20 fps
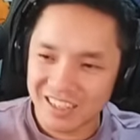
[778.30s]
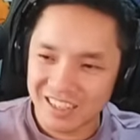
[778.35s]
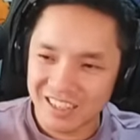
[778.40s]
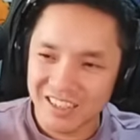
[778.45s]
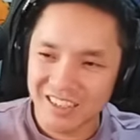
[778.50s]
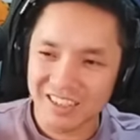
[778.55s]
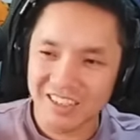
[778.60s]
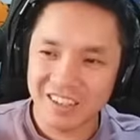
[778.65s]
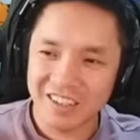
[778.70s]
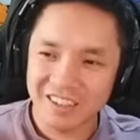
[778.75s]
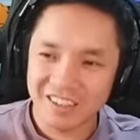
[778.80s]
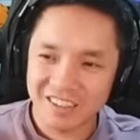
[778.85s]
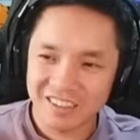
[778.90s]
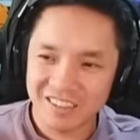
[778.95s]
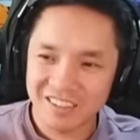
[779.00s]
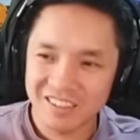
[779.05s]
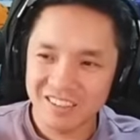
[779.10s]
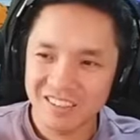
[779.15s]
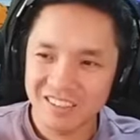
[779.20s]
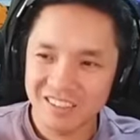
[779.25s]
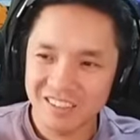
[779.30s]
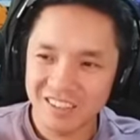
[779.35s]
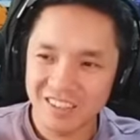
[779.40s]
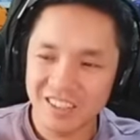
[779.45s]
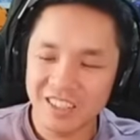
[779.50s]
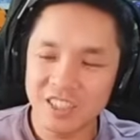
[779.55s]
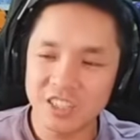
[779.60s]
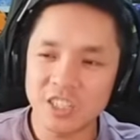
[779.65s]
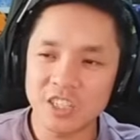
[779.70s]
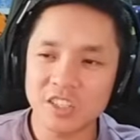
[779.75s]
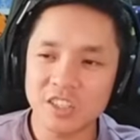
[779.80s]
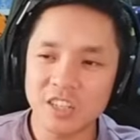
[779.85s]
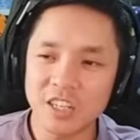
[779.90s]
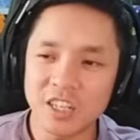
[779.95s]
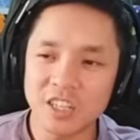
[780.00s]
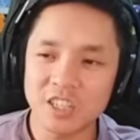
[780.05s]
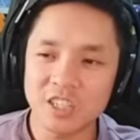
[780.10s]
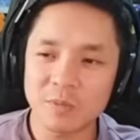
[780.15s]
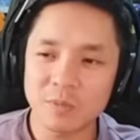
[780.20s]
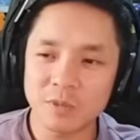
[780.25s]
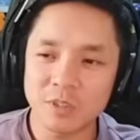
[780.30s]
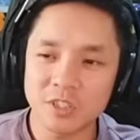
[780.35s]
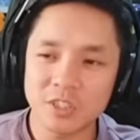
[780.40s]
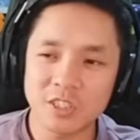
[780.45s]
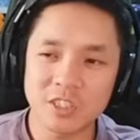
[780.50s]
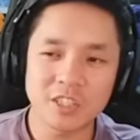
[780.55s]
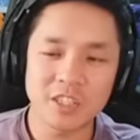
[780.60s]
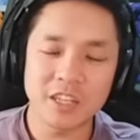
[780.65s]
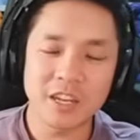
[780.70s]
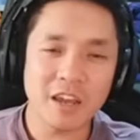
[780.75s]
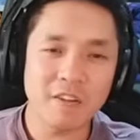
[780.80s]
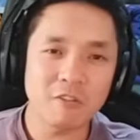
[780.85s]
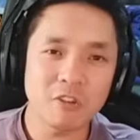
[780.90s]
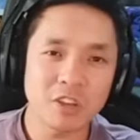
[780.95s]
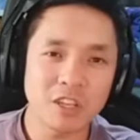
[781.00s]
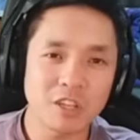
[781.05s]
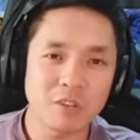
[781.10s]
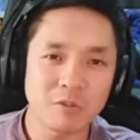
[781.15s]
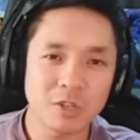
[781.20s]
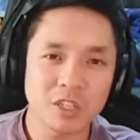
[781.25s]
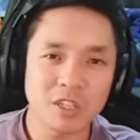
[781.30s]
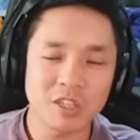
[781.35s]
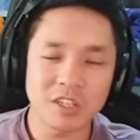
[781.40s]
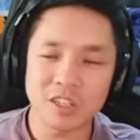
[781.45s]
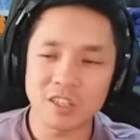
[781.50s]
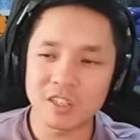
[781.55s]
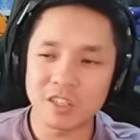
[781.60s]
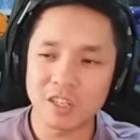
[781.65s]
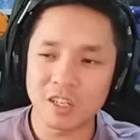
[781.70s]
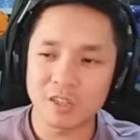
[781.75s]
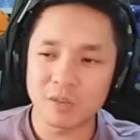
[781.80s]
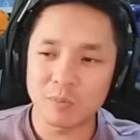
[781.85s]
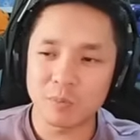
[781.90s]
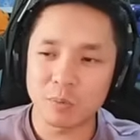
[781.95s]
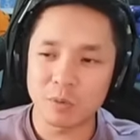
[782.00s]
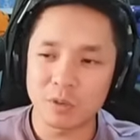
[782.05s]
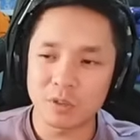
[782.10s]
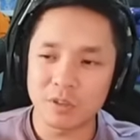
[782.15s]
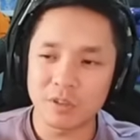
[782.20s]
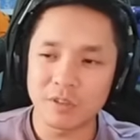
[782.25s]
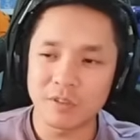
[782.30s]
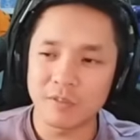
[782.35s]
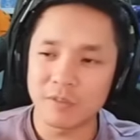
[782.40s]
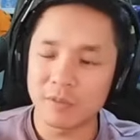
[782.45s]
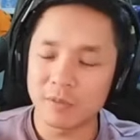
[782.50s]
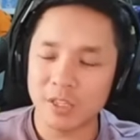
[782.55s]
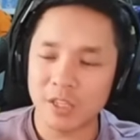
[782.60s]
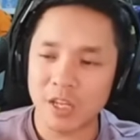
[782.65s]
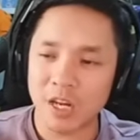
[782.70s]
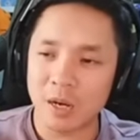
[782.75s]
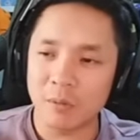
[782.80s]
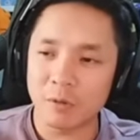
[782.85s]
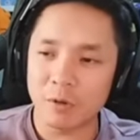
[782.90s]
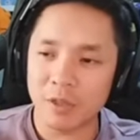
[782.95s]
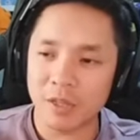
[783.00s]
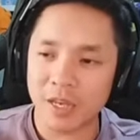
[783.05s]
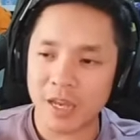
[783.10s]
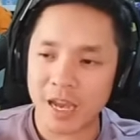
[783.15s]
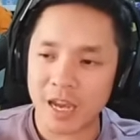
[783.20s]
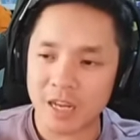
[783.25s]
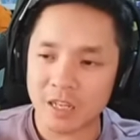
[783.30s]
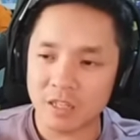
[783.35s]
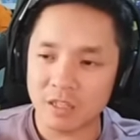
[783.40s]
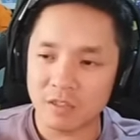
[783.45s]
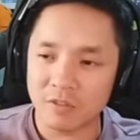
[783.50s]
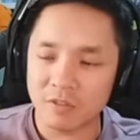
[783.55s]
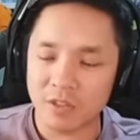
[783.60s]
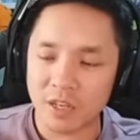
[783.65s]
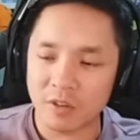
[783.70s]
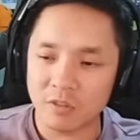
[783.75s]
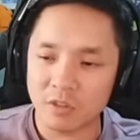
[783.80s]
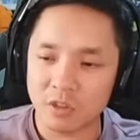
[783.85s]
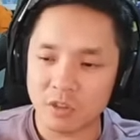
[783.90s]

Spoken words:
Okay, he just did everything. He put Skarmory in the active, gave it a